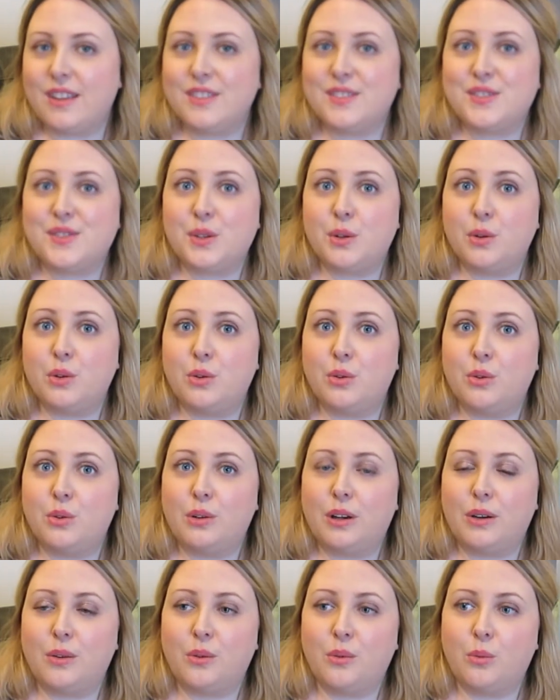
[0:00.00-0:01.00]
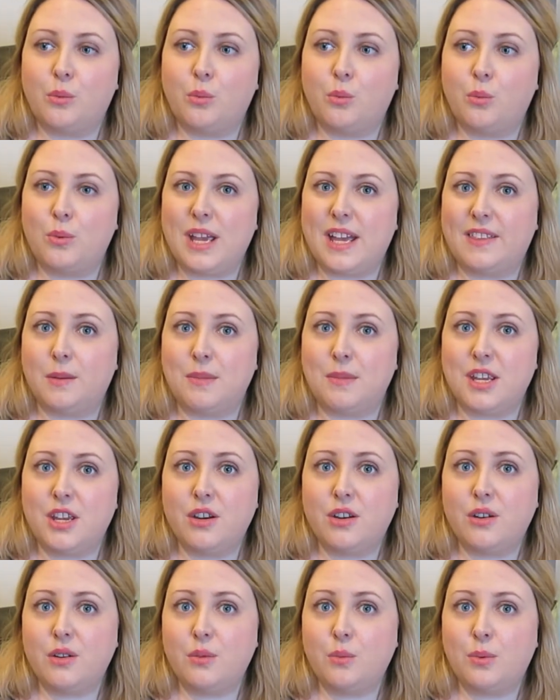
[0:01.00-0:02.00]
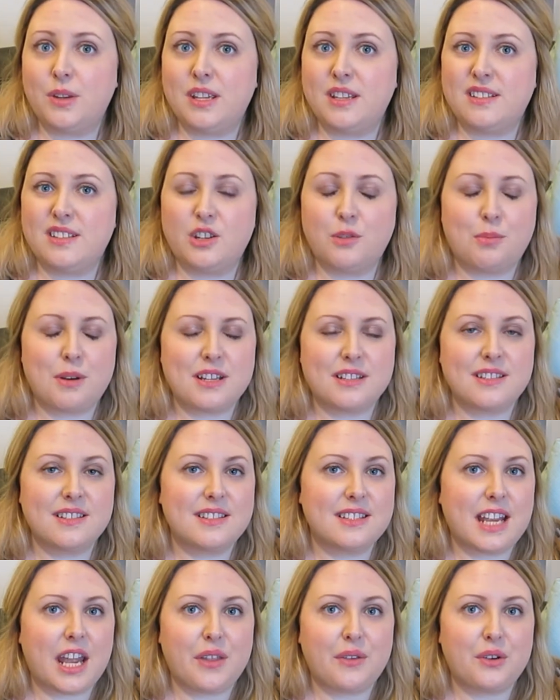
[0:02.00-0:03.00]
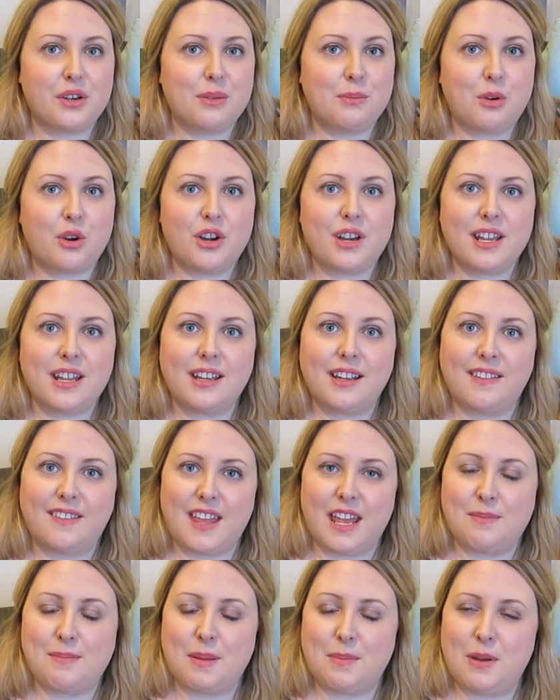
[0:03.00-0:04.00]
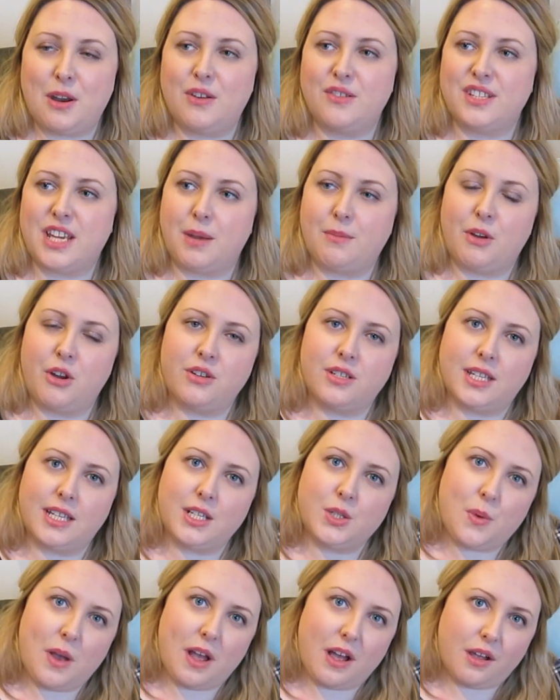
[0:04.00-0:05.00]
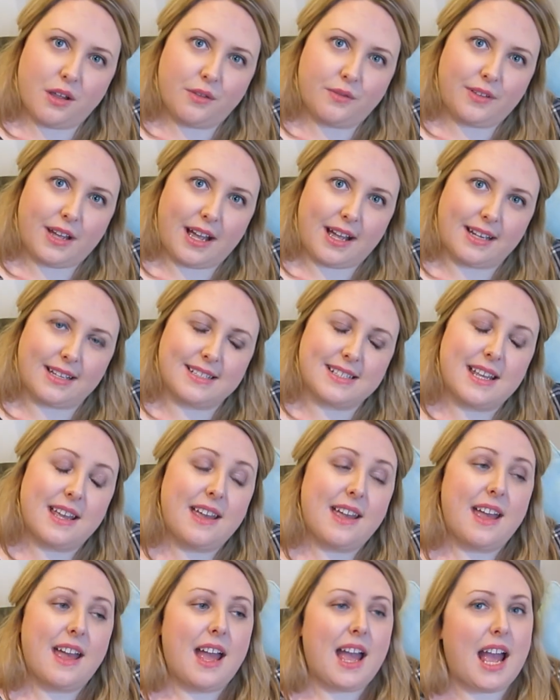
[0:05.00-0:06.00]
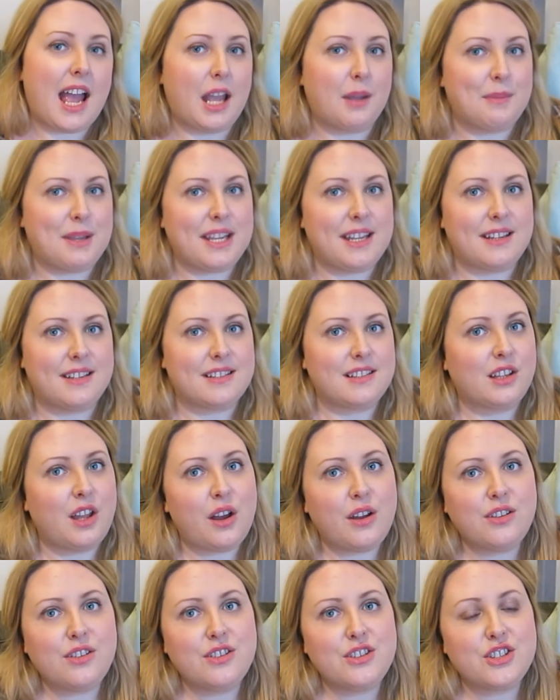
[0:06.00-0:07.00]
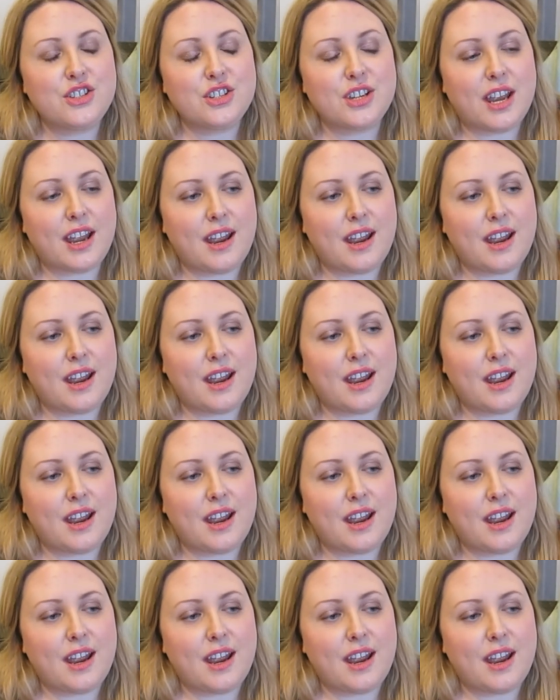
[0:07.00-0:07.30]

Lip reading: So we had them here, we did our presents together in the morning, and then my parents came around at like 12 and I made lunch.